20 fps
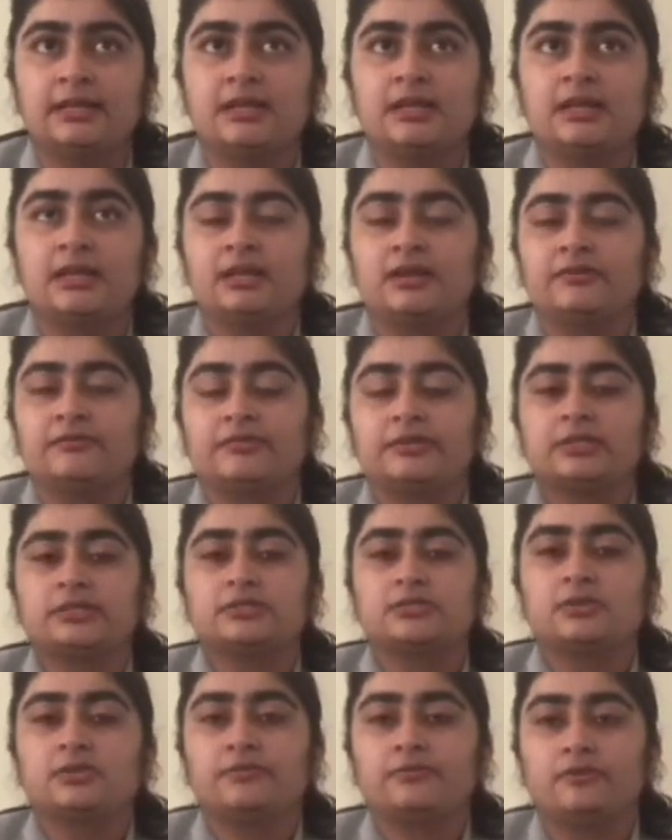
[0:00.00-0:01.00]
First
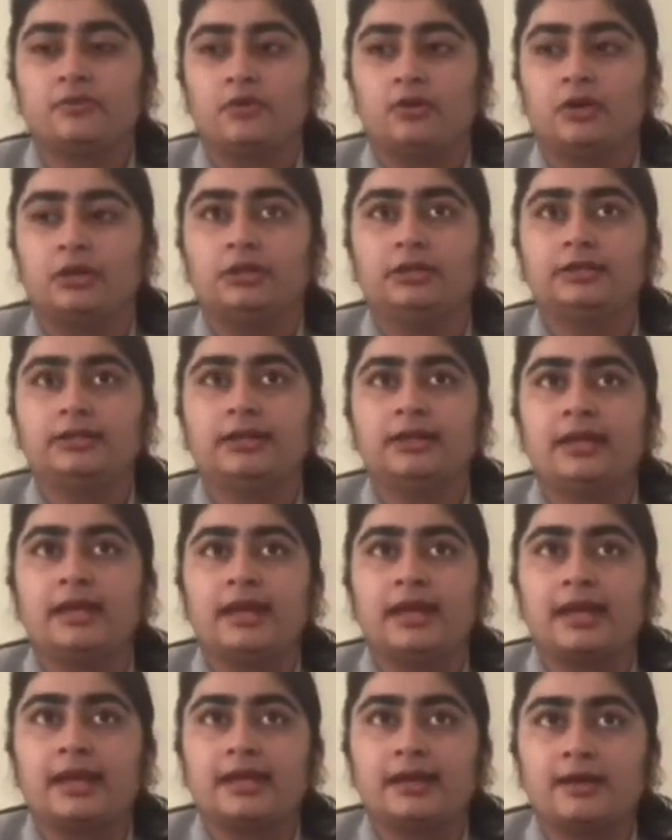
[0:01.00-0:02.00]
of all,
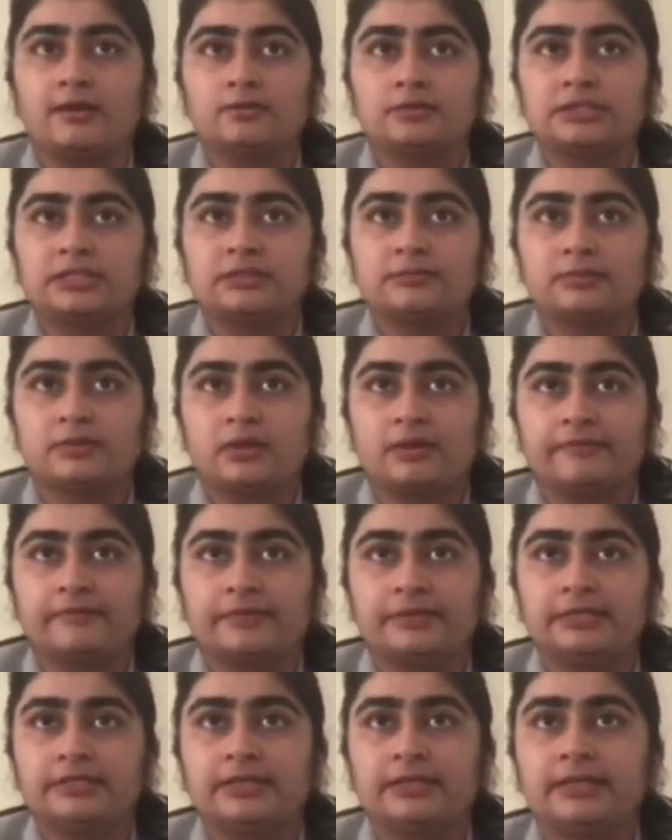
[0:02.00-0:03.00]
accounting profit
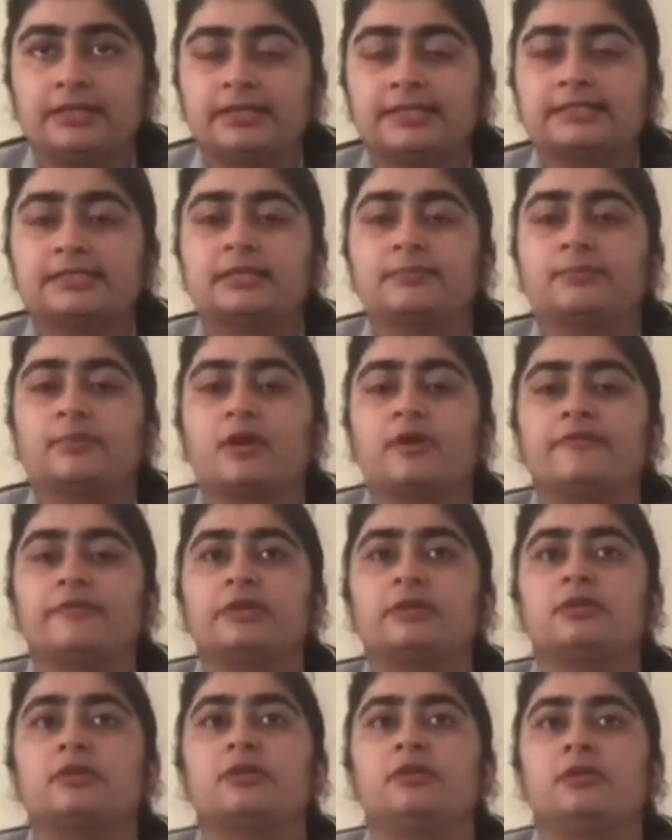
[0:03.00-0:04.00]
is the profit or
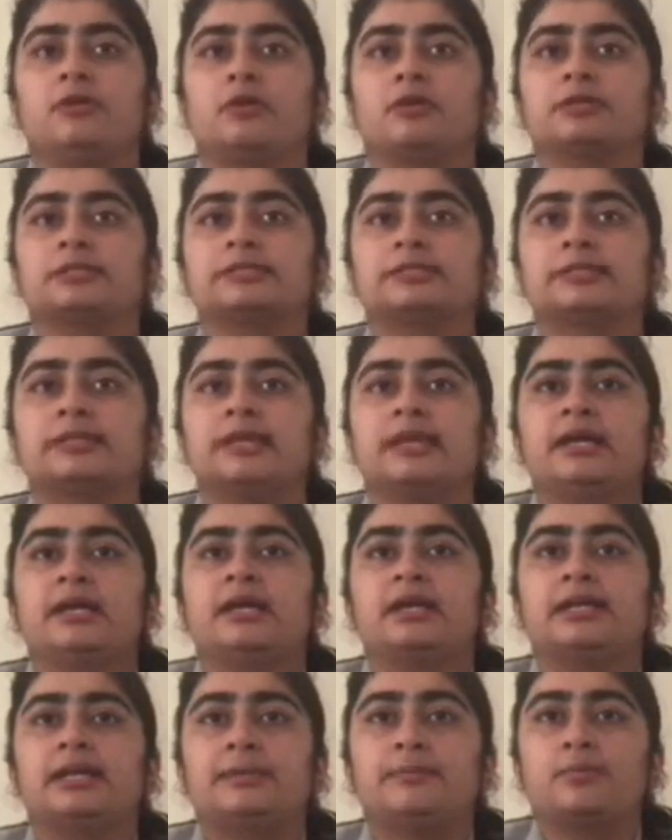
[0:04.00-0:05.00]
loss
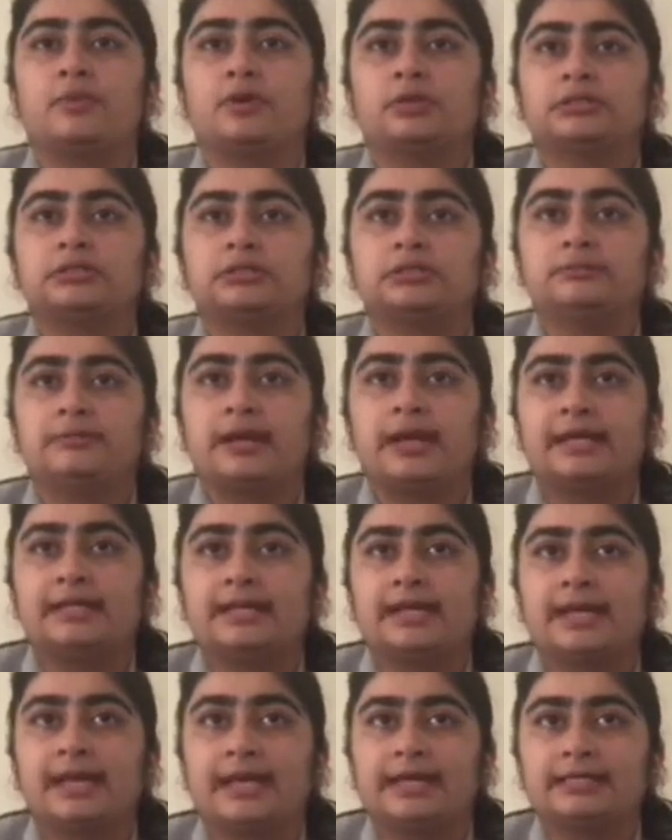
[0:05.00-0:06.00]
reported by the
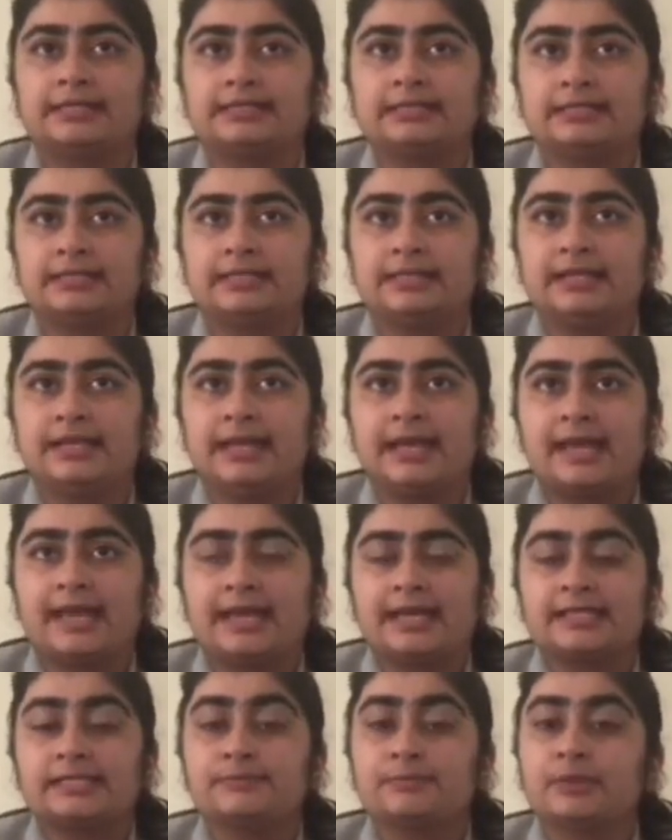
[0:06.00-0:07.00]
entity as
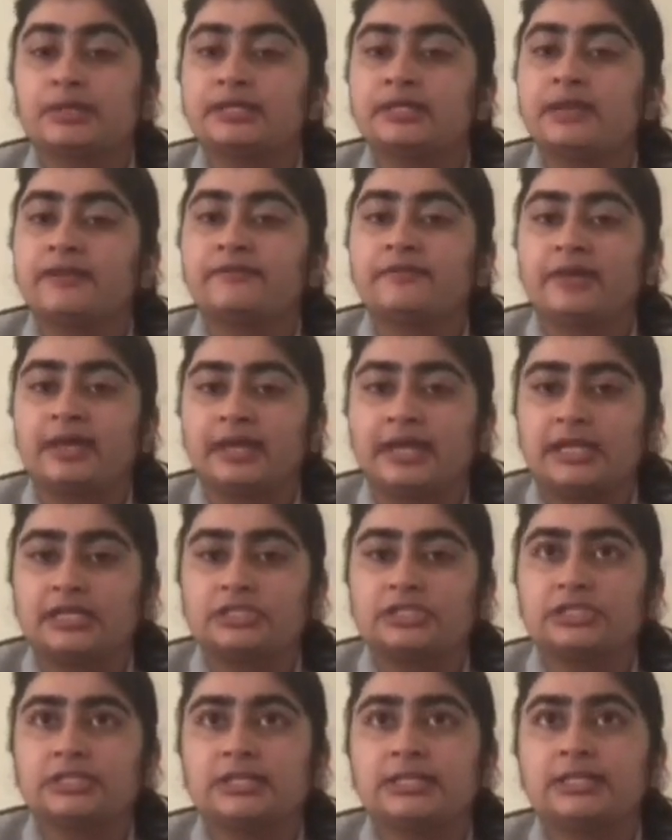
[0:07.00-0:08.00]
per the
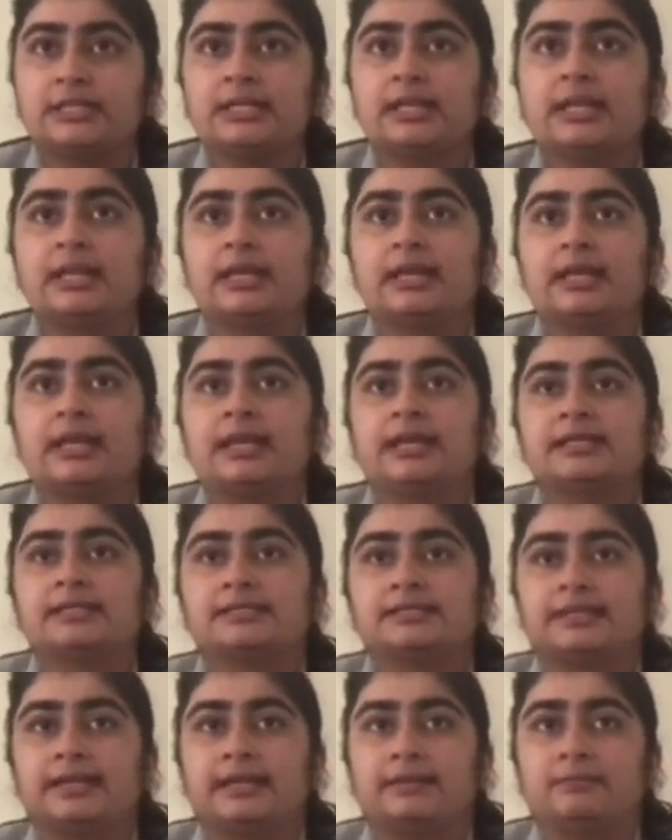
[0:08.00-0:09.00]
financial
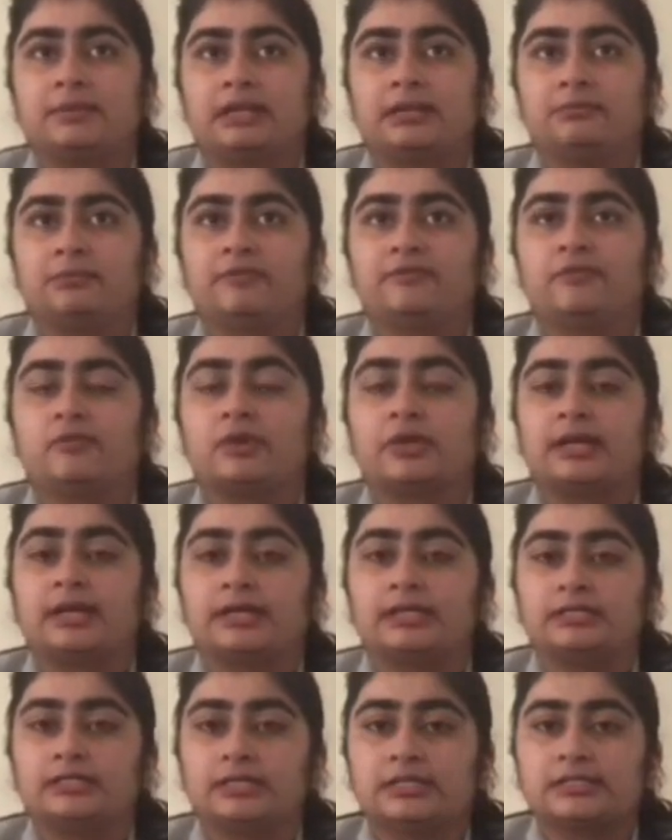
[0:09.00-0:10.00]
statement before
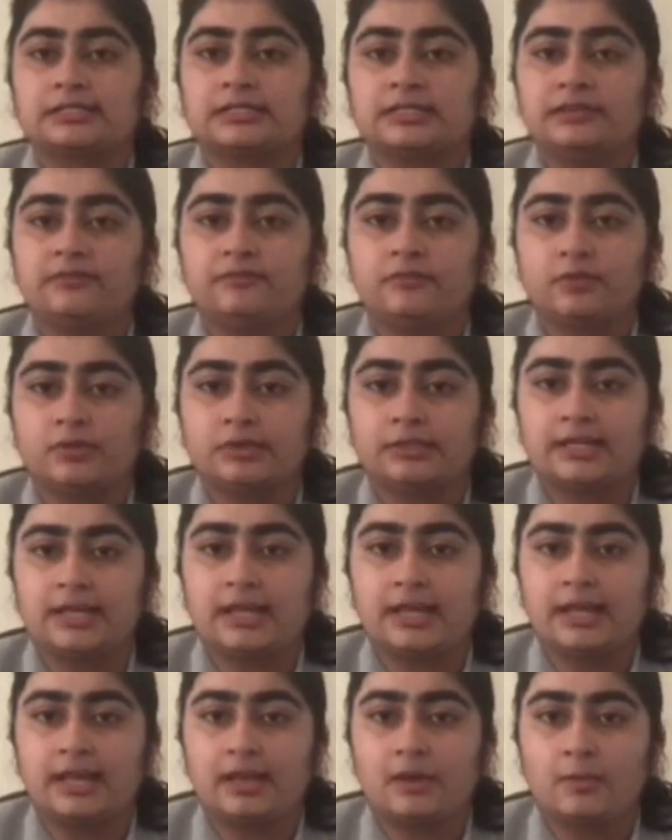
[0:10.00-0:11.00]
adjusting for the
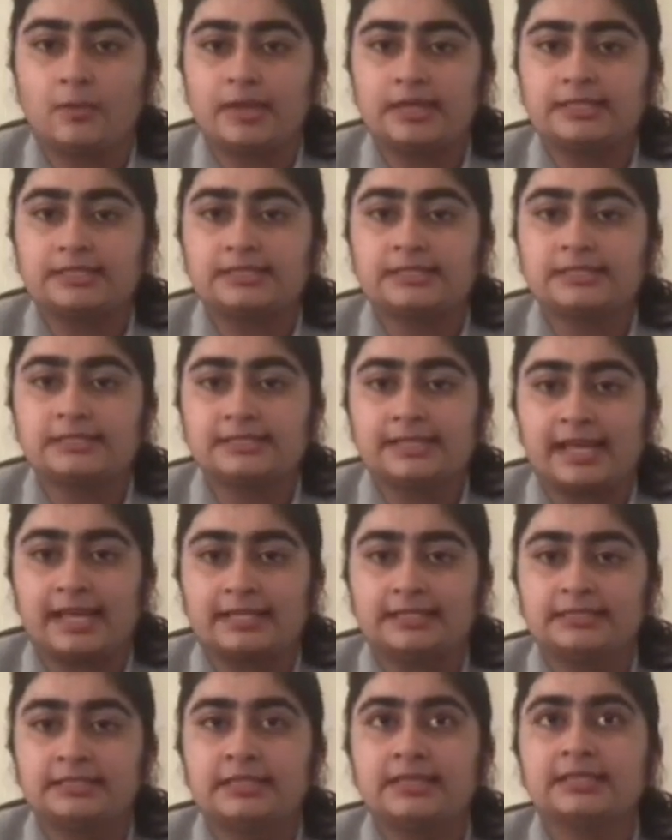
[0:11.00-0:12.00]
allowances and
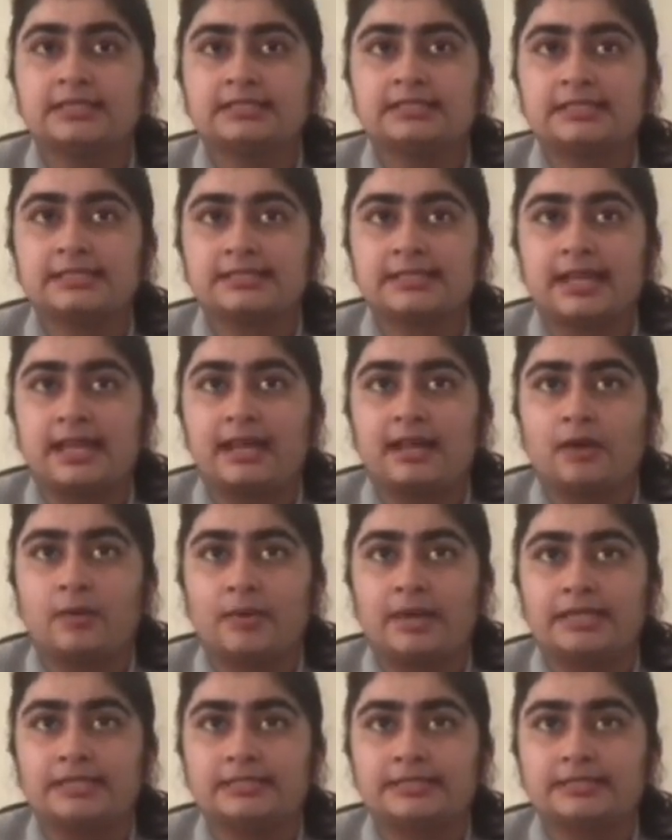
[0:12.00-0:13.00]

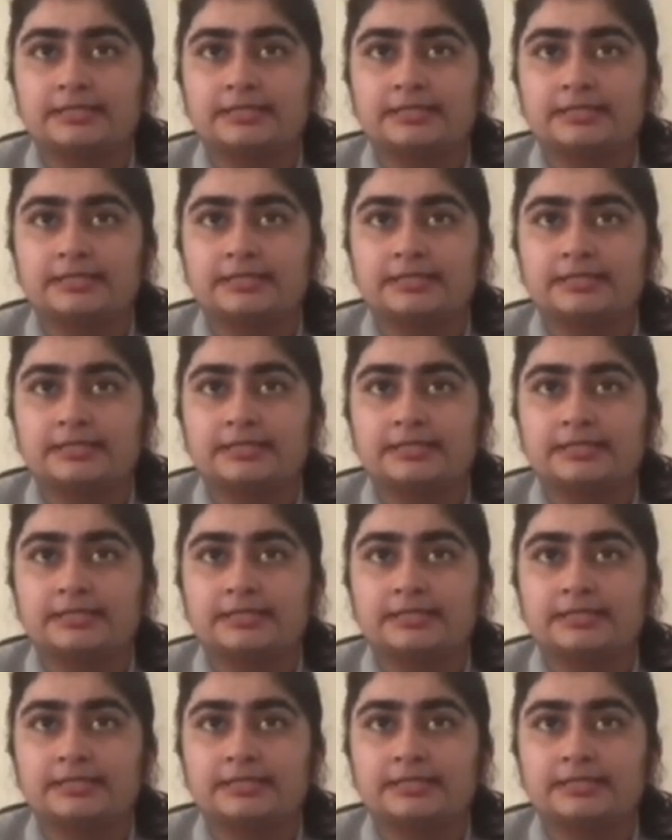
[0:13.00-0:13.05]
disallowances